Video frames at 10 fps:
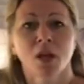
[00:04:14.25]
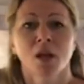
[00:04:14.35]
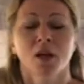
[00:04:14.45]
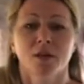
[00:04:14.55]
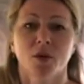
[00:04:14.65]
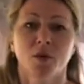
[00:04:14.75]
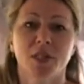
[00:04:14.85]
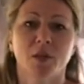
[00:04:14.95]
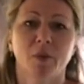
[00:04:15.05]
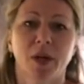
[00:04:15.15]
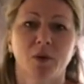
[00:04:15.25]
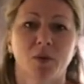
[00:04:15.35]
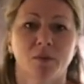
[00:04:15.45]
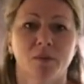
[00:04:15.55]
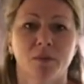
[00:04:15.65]
So it's about
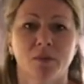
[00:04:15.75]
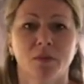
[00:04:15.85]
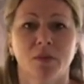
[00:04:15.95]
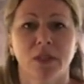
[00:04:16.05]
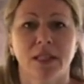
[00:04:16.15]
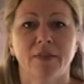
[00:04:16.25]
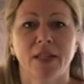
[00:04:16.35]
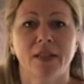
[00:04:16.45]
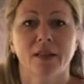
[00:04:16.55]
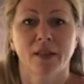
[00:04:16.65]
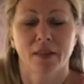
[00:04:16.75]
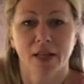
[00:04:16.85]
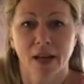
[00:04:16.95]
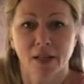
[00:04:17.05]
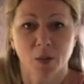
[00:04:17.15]
living the
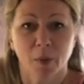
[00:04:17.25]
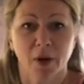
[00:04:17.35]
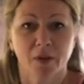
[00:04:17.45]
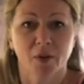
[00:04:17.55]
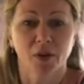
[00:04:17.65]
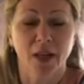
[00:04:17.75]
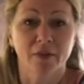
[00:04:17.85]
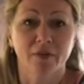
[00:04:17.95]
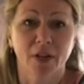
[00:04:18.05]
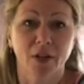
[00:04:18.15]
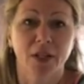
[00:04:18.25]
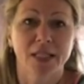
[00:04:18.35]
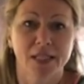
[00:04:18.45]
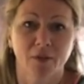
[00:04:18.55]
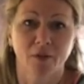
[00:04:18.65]
next part of your life very
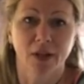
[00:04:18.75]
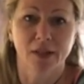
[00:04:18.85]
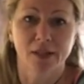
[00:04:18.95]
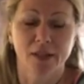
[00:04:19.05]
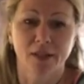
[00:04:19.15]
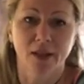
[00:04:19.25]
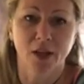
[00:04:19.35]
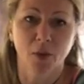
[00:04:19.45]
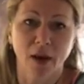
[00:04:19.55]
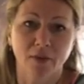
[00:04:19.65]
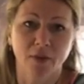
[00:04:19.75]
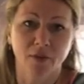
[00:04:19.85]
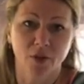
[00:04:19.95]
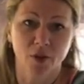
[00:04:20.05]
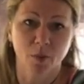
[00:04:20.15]
different than you have the
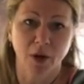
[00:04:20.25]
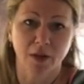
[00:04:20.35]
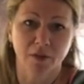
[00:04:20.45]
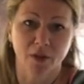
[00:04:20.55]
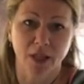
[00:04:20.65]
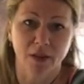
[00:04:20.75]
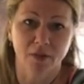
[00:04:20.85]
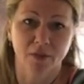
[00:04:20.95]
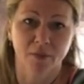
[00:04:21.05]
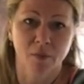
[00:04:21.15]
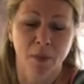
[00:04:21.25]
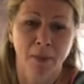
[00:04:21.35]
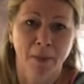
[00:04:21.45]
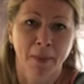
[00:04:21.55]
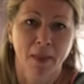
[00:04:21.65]
first part of your life.
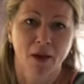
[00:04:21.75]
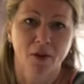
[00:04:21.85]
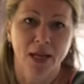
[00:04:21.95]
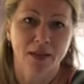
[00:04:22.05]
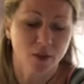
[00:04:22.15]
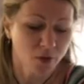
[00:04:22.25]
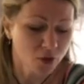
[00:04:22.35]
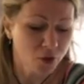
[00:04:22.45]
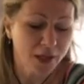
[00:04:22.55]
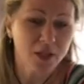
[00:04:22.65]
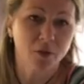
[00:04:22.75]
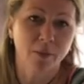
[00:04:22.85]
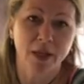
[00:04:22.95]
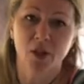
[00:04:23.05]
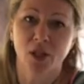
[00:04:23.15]
Okay, so the
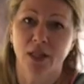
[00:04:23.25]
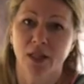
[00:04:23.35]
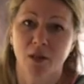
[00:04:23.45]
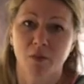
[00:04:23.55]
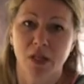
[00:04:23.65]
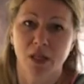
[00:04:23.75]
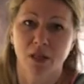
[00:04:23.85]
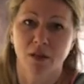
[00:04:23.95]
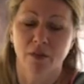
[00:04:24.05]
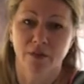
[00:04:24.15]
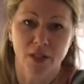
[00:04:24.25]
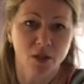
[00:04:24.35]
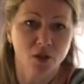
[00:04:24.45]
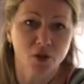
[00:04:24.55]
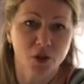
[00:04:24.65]
transformation, it can be
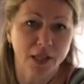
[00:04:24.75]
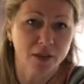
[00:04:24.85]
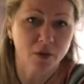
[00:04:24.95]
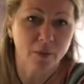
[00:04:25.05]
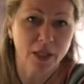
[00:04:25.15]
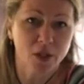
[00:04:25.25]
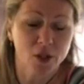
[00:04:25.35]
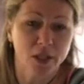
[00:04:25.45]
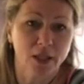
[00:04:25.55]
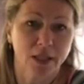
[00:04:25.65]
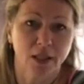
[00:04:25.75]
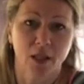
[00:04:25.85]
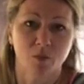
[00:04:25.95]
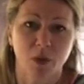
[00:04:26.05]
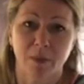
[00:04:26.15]
physical transformation, it
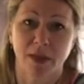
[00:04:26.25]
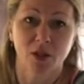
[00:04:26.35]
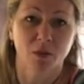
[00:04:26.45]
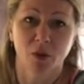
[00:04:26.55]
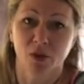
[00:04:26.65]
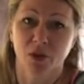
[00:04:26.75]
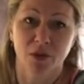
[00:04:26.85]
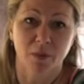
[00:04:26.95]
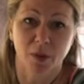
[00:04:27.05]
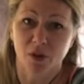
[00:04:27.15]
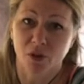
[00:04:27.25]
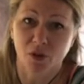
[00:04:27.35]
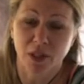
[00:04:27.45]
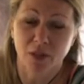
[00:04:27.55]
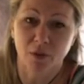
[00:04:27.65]
can be mental, emotional, spiritual
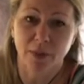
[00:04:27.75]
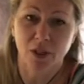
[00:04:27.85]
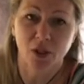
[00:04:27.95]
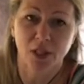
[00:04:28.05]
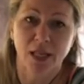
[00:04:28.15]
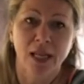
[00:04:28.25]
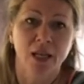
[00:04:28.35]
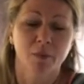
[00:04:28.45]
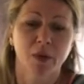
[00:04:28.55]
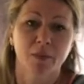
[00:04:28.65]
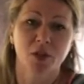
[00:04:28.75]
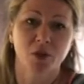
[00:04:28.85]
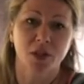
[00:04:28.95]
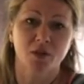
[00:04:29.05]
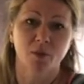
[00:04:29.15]
transformation. It might be
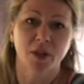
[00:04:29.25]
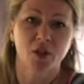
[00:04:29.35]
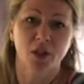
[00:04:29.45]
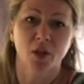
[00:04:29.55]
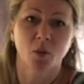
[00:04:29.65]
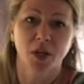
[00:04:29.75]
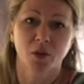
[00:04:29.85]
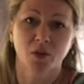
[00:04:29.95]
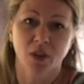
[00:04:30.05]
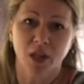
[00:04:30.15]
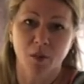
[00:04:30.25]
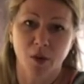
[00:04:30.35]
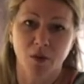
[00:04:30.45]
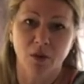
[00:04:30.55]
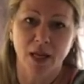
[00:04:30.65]
transformation in the way you think
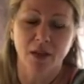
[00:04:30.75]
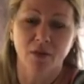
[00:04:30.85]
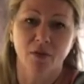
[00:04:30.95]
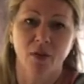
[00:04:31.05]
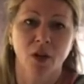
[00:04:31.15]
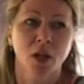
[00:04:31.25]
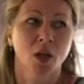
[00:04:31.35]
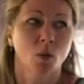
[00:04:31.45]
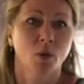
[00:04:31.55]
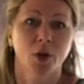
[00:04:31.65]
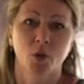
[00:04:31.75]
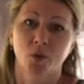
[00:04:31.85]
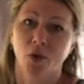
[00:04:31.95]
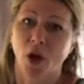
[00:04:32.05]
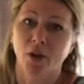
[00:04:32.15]
about life, where you
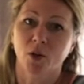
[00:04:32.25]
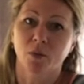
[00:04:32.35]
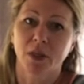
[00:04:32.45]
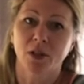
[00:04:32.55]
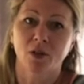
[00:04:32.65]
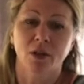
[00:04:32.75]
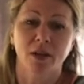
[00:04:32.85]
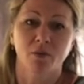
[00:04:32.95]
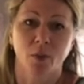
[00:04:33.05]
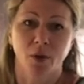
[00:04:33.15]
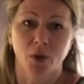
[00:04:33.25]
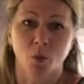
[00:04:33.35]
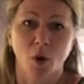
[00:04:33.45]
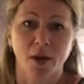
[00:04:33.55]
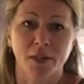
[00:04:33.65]
thought you'd be in your life, where
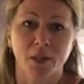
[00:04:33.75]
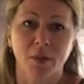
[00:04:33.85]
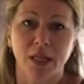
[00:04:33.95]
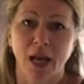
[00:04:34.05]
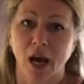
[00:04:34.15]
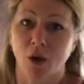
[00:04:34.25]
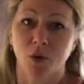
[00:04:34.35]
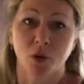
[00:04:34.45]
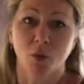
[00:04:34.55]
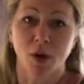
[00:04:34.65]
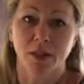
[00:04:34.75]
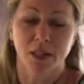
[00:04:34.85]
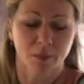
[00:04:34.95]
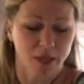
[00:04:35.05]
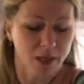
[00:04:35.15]
you want to be, how you want
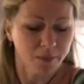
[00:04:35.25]
to be.